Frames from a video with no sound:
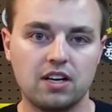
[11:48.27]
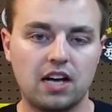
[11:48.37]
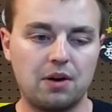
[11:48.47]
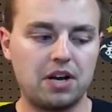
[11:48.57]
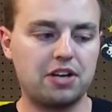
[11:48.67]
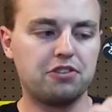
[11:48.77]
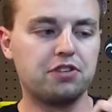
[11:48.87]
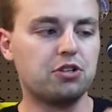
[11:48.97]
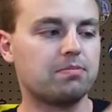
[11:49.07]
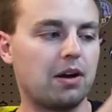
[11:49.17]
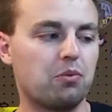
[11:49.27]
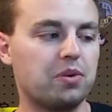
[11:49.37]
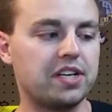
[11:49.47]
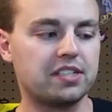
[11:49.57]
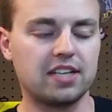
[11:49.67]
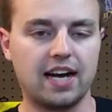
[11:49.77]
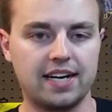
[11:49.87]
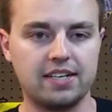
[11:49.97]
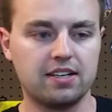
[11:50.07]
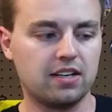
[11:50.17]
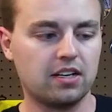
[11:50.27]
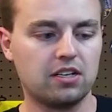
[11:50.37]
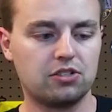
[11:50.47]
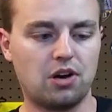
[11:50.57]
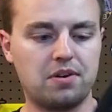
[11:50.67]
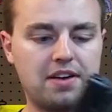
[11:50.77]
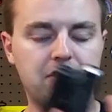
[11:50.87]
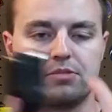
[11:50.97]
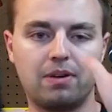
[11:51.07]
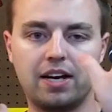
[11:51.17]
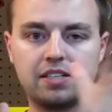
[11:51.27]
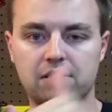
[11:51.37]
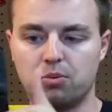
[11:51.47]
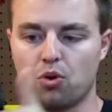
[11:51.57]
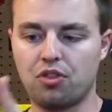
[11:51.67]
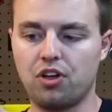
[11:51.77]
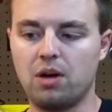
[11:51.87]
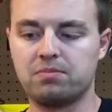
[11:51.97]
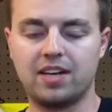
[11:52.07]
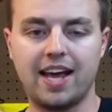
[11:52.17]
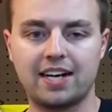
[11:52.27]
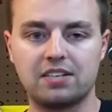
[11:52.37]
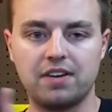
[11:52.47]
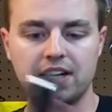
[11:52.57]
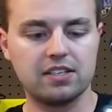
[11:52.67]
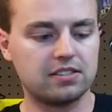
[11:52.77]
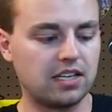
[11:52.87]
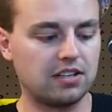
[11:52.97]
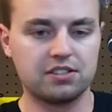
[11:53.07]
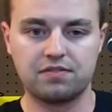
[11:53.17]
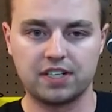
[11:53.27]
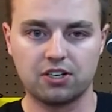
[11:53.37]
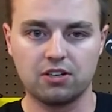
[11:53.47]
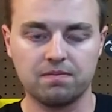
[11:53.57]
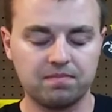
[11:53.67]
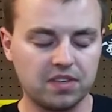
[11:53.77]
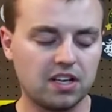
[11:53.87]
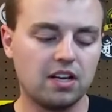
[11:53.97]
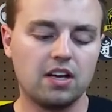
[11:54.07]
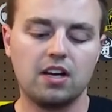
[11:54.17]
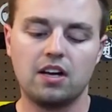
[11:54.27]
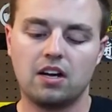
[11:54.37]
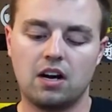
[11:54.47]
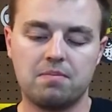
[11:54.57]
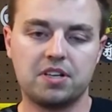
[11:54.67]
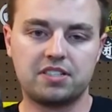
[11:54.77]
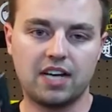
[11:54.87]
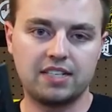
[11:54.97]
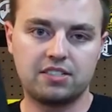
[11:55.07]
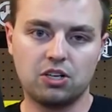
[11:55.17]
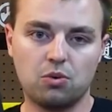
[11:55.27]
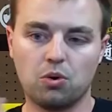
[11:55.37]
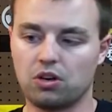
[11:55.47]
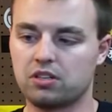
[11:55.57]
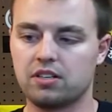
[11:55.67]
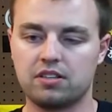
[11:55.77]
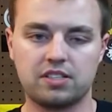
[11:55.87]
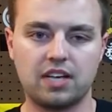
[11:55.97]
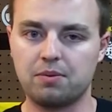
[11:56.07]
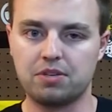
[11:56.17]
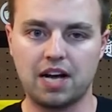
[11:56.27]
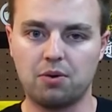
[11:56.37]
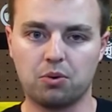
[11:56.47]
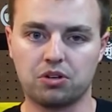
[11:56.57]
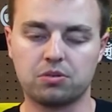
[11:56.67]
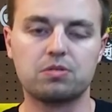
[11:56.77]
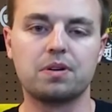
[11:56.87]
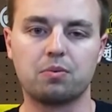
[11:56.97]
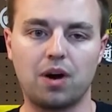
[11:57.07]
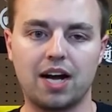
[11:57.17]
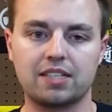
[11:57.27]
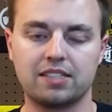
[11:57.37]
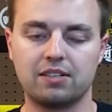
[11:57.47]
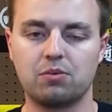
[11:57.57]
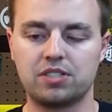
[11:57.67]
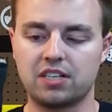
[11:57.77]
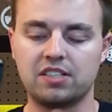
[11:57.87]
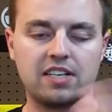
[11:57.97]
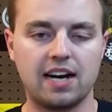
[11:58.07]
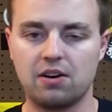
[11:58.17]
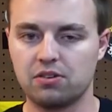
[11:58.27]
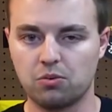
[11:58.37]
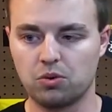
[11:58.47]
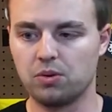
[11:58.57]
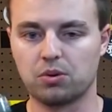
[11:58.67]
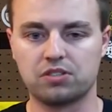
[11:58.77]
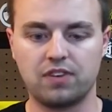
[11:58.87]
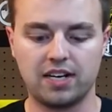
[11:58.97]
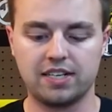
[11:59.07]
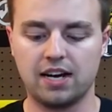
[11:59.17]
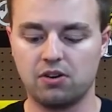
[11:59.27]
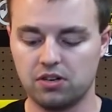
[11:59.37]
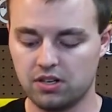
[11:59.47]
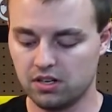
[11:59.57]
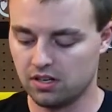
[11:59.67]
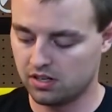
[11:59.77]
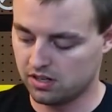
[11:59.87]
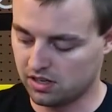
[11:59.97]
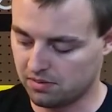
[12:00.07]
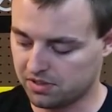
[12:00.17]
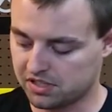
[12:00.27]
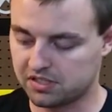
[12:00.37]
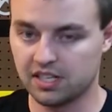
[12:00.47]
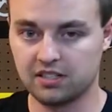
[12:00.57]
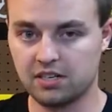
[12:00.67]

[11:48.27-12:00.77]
I would have had to use my weak side, so I would have to use my support thumb to activate it instead of this finger. This side still worked. This side would not work. There were too many rocks in it. Once I cleaned it out, it works fine now. You guys can see that